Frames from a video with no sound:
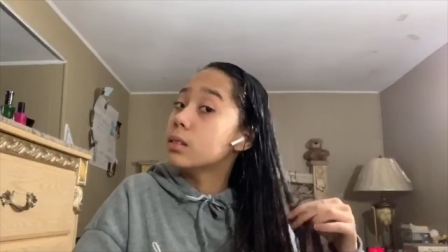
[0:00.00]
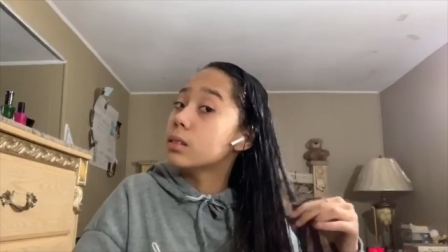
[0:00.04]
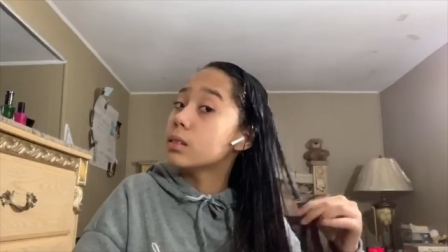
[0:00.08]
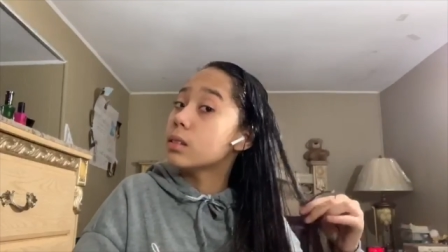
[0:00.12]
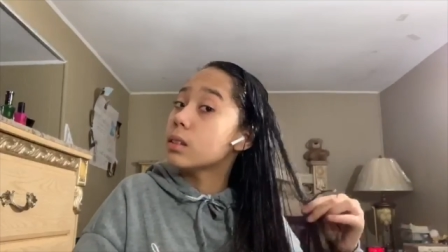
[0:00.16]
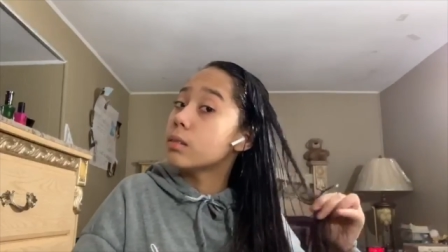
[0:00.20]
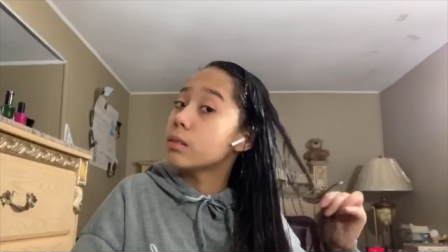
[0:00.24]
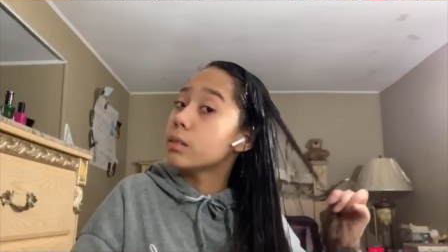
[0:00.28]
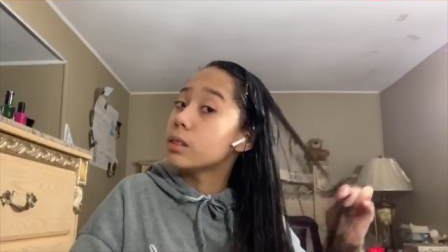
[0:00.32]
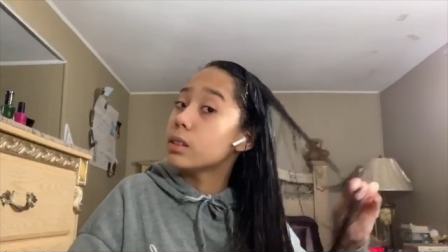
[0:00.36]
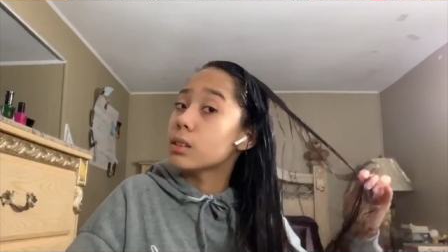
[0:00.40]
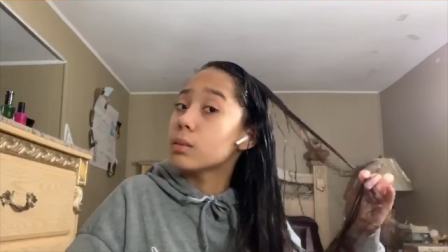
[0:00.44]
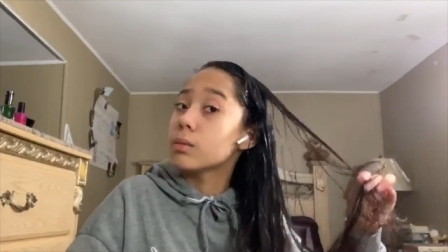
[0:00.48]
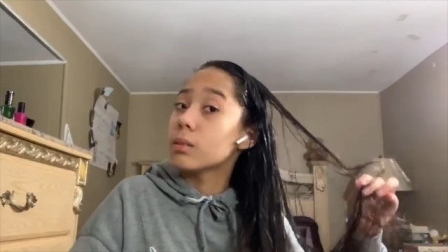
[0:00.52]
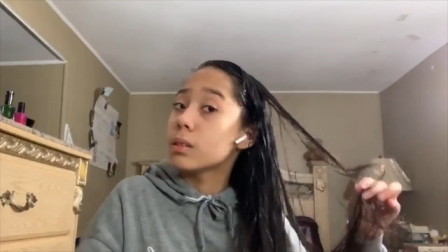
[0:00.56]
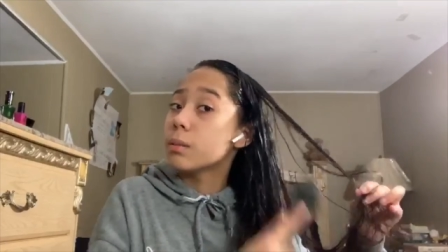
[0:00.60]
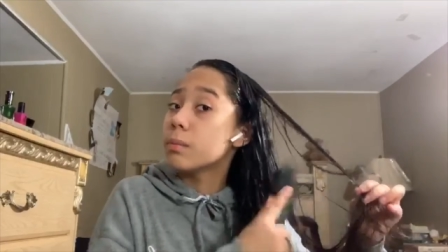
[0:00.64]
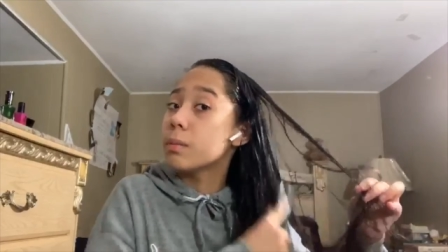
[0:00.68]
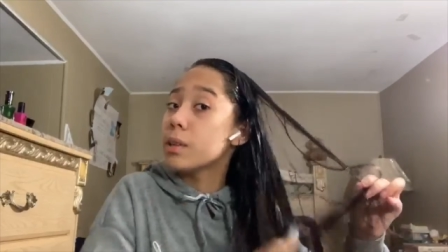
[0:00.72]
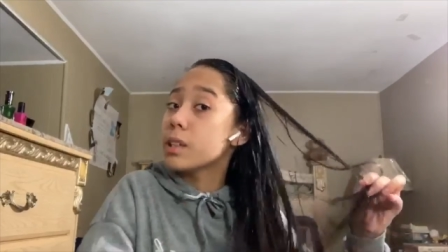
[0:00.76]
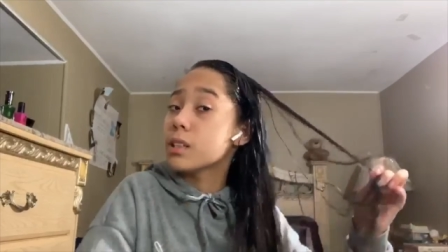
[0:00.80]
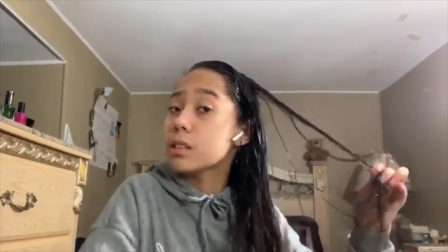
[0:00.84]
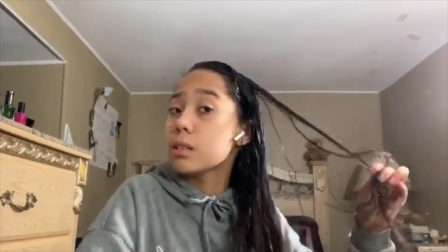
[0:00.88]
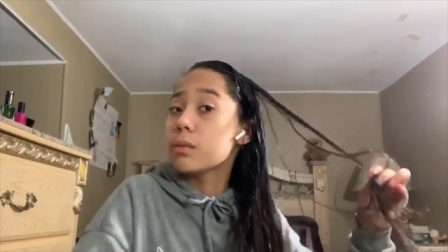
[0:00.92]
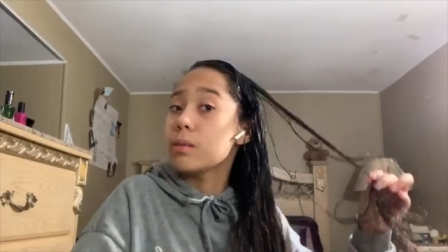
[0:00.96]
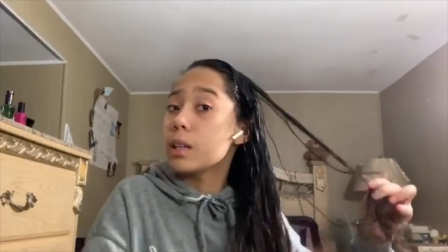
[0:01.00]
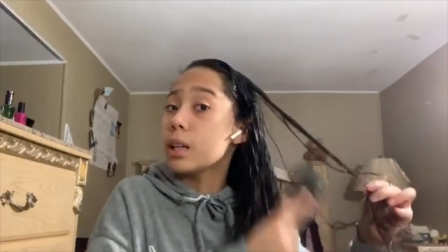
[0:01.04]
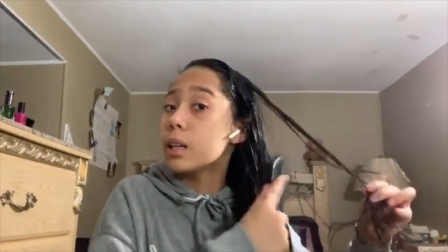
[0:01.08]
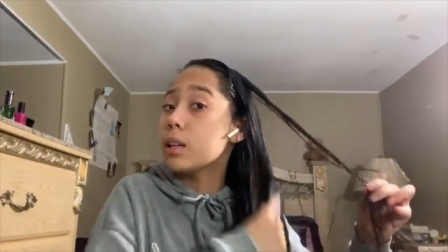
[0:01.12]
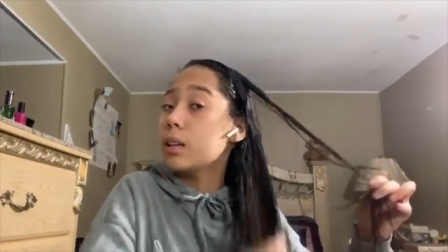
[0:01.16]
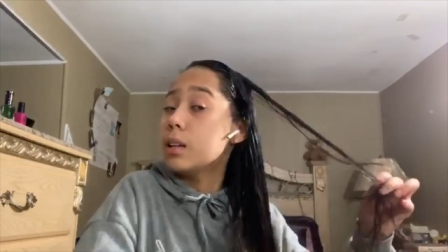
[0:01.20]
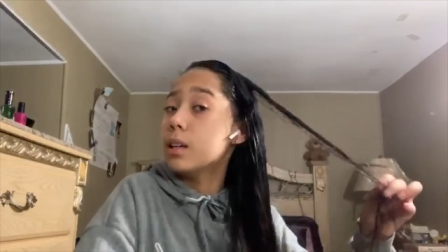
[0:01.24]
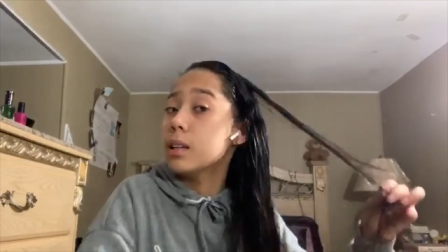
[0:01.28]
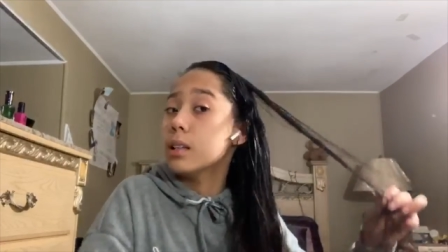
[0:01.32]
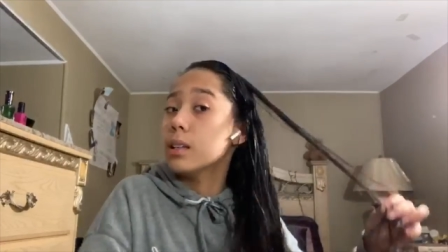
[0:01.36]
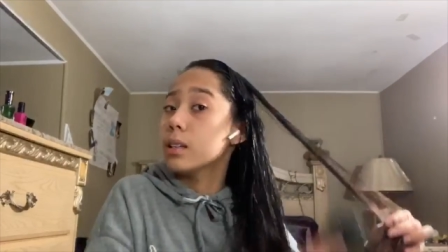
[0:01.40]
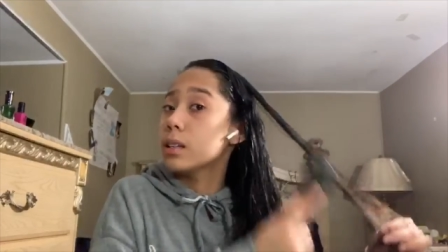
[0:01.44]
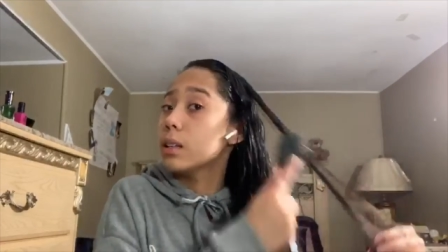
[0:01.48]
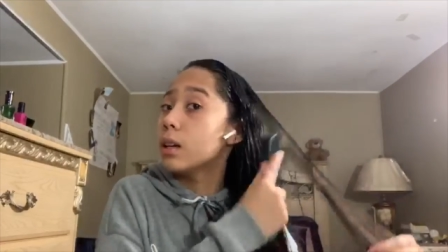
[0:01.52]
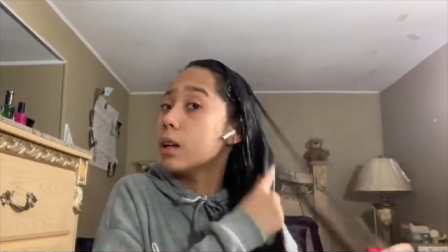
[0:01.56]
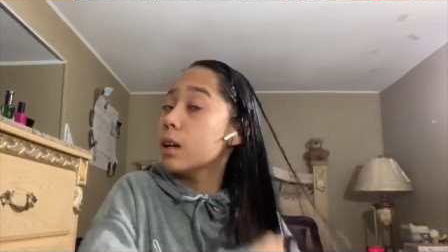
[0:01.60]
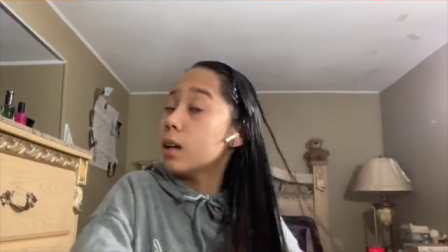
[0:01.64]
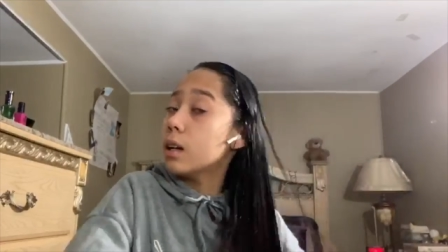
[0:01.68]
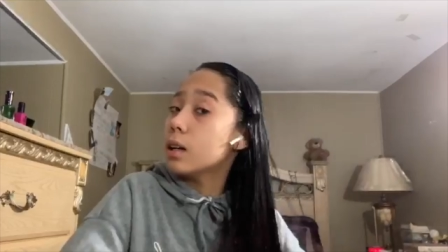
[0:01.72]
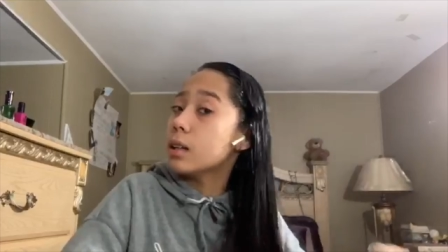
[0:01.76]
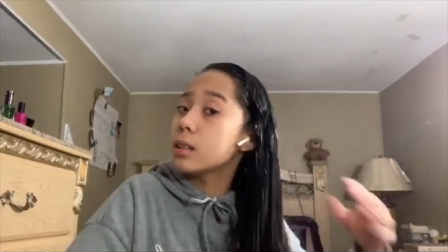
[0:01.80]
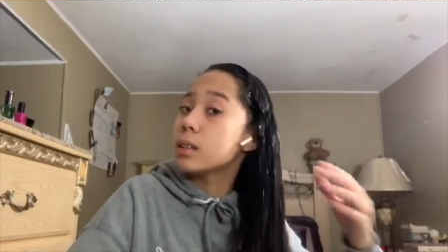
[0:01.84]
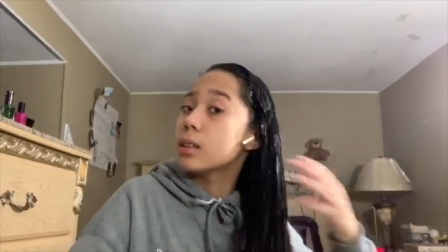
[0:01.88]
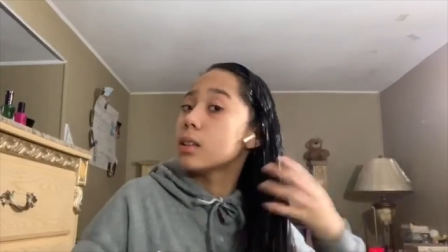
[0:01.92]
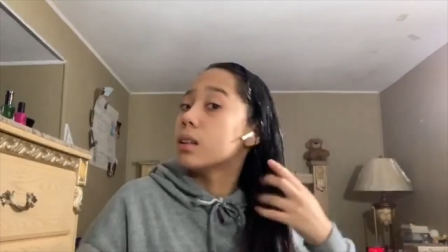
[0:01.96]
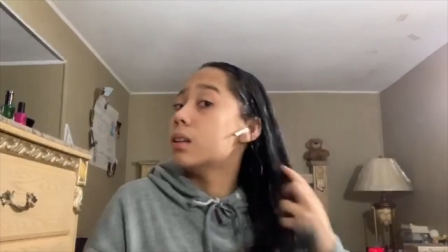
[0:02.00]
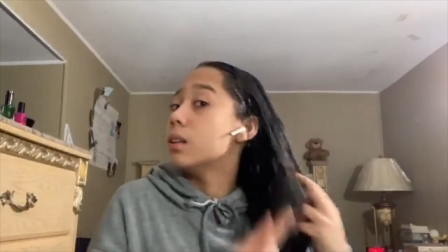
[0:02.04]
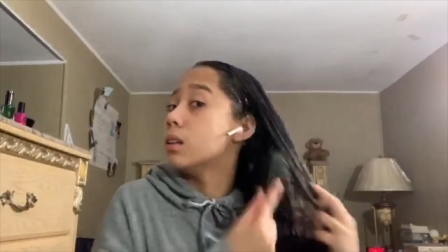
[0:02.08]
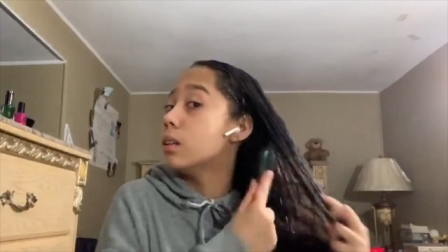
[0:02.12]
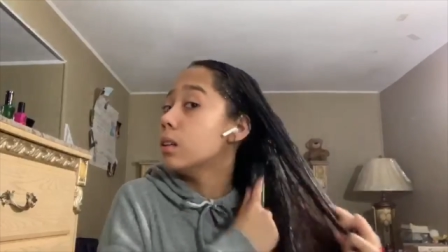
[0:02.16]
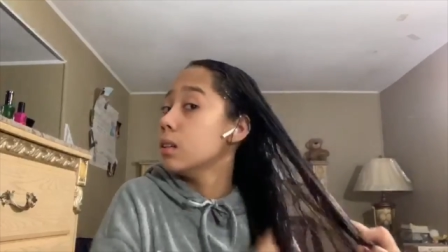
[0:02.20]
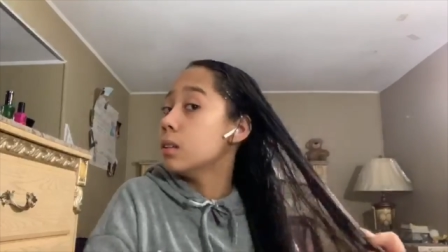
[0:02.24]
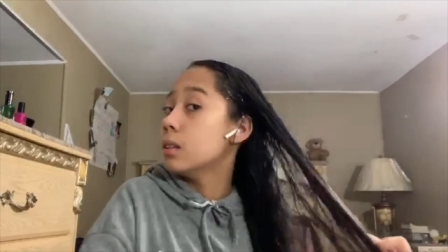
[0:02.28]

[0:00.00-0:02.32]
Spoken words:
So we just want to make sure we get all the knots